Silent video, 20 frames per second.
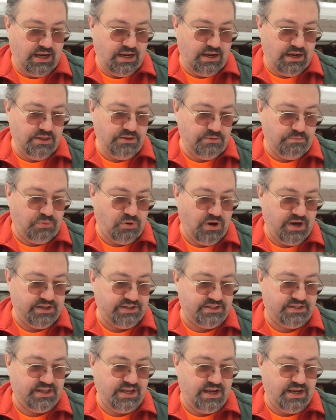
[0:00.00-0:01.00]
other
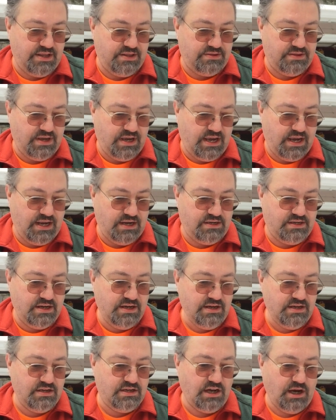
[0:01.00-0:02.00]
points, they
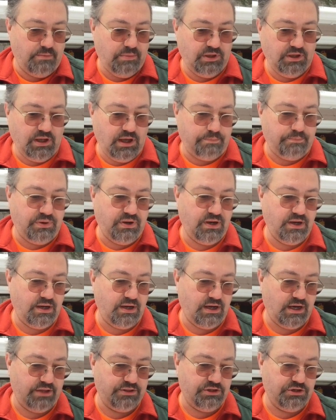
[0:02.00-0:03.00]
didn't double up
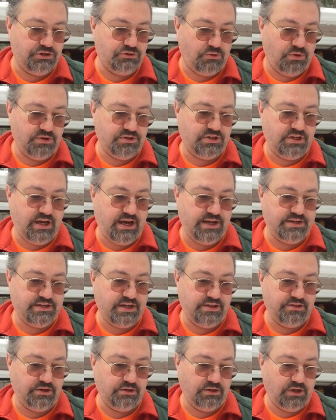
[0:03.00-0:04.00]
the drawer slides
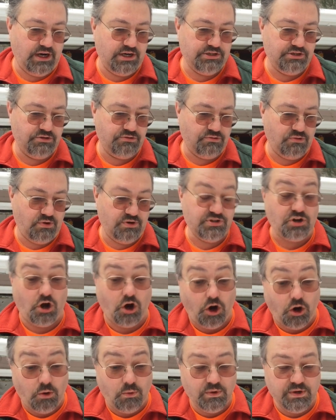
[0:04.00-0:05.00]
on their larger drawers
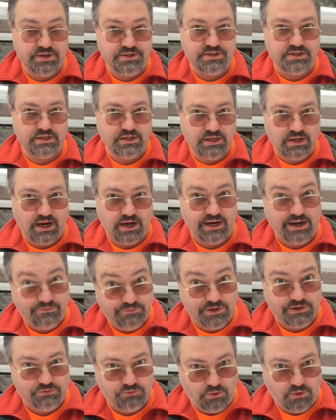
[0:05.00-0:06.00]
always on
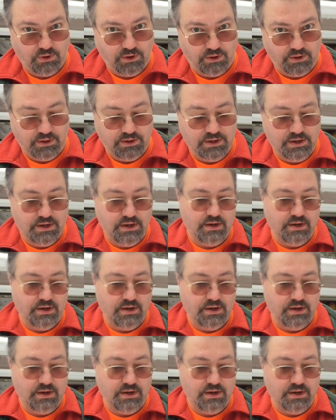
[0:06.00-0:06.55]
every drawer.